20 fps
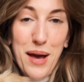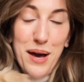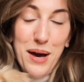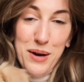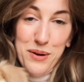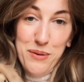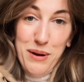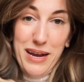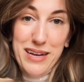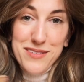
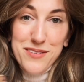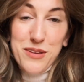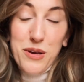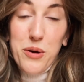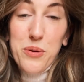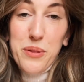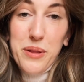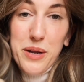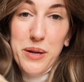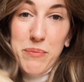All right,
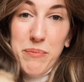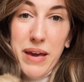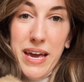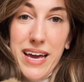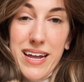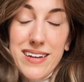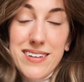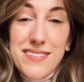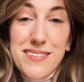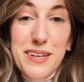so little
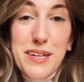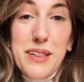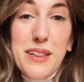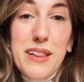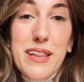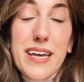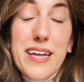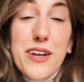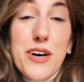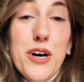man is a
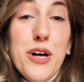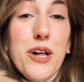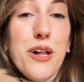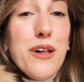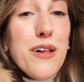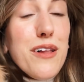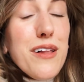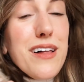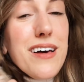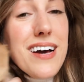
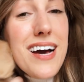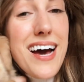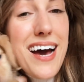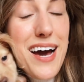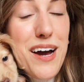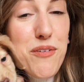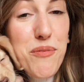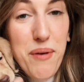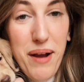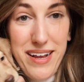little
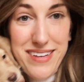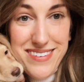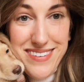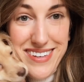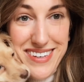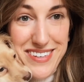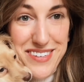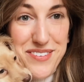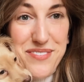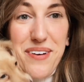
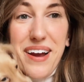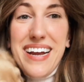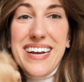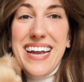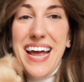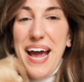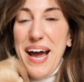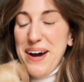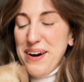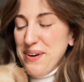restless right
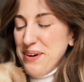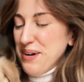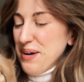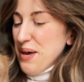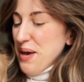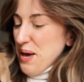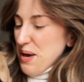now,